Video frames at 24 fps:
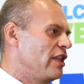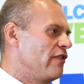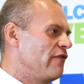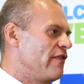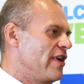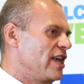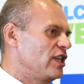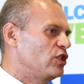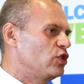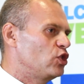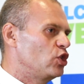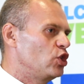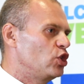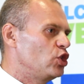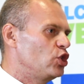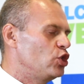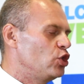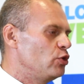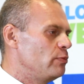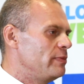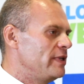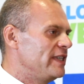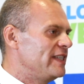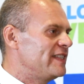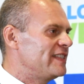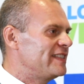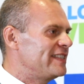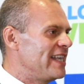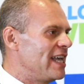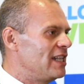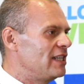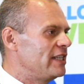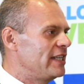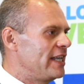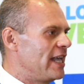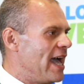investors should be
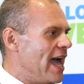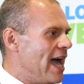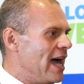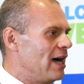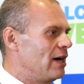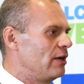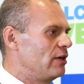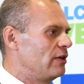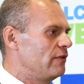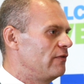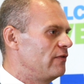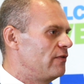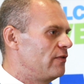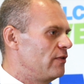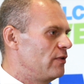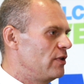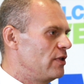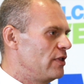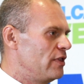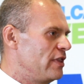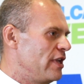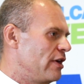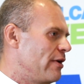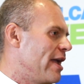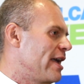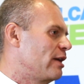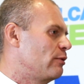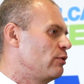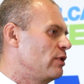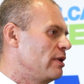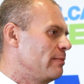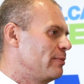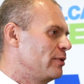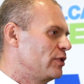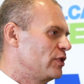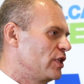selling out of their
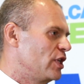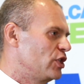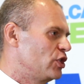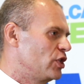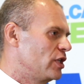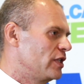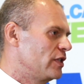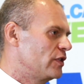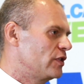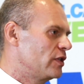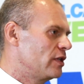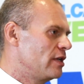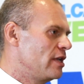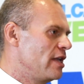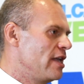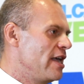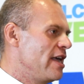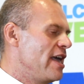equity positions.